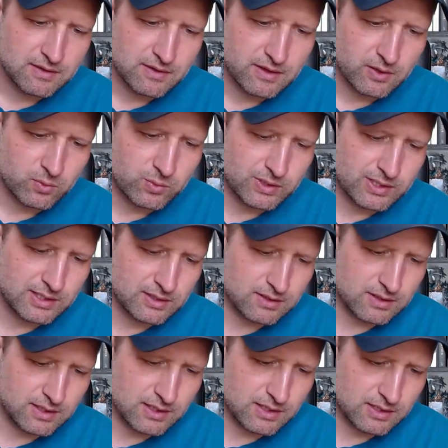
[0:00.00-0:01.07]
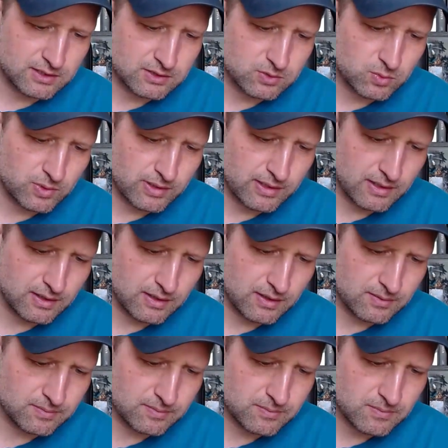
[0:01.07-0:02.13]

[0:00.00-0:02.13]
they weakened that as well.